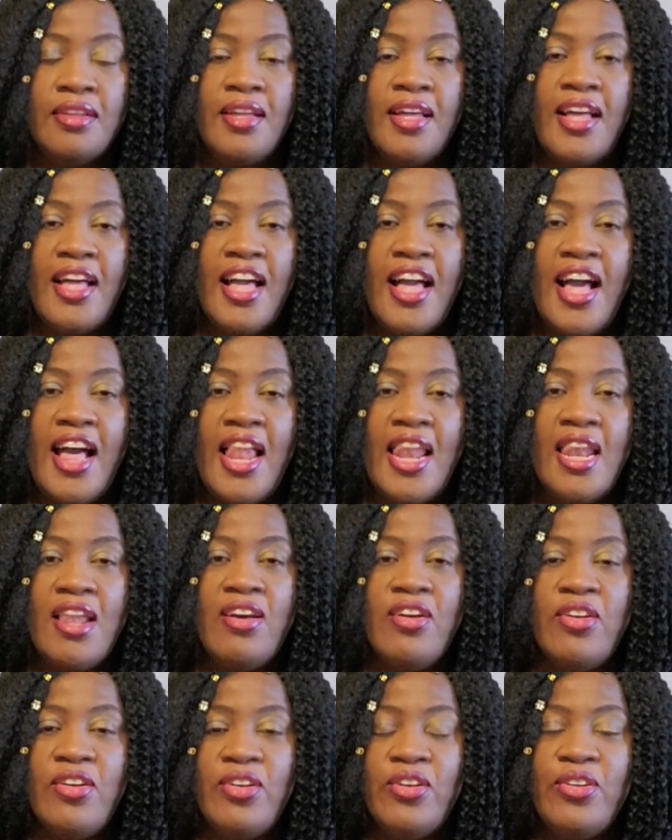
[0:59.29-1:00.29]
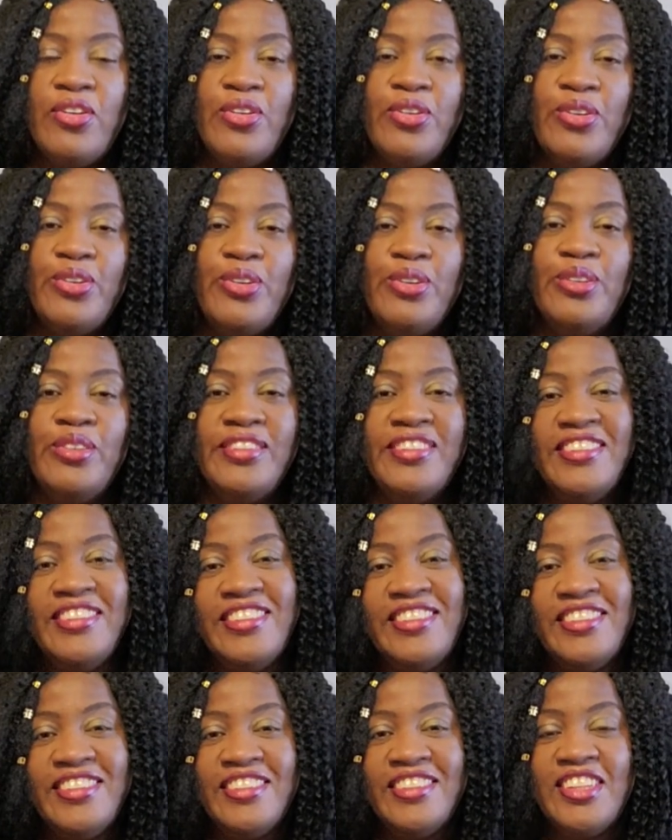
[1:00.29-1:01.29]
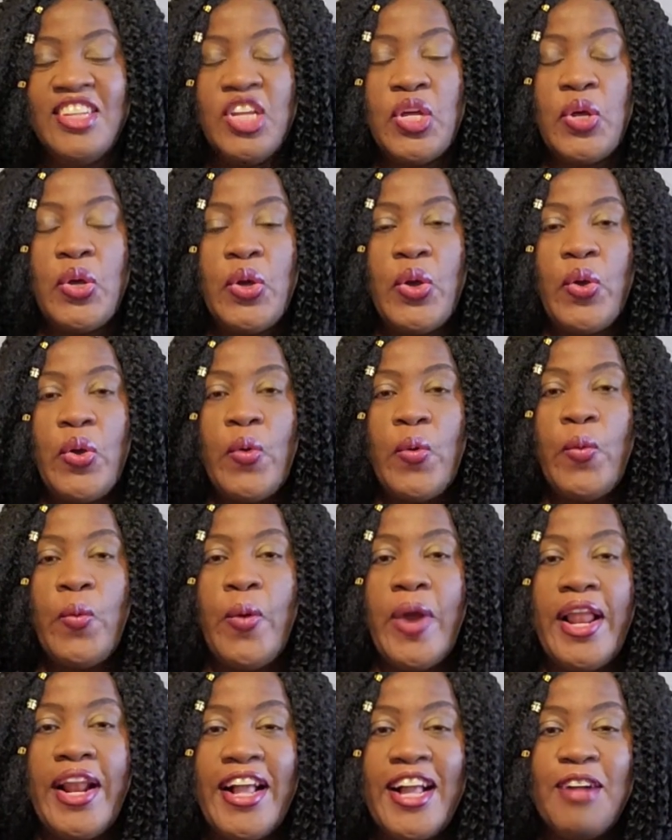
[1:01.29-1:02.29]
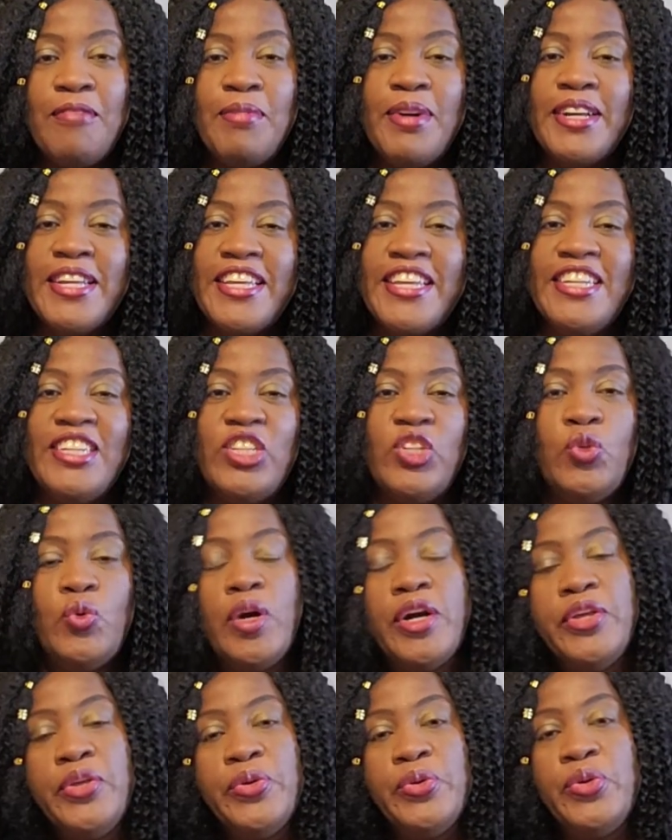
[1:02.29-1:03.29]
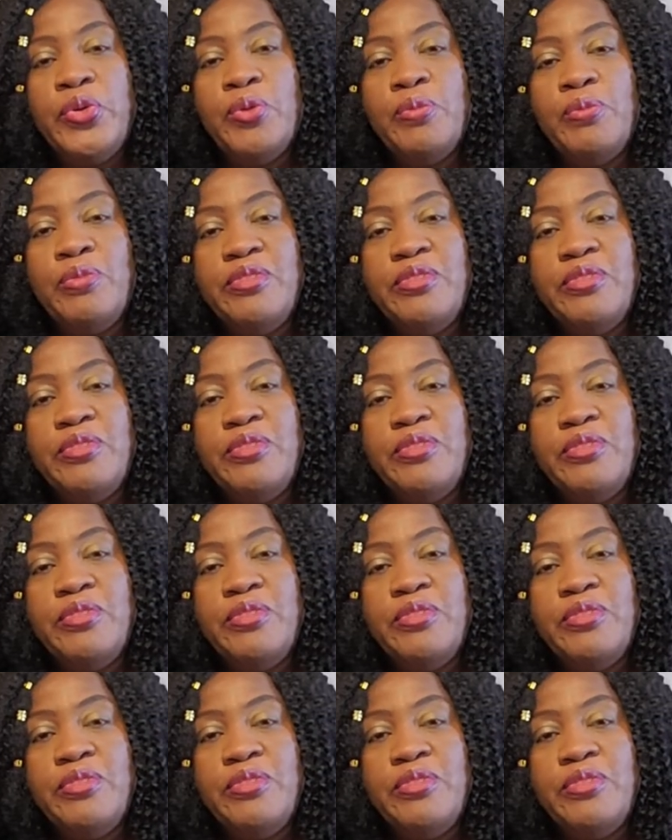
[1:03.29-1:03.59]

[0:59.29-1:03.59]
Hello, welcome again to our YouTube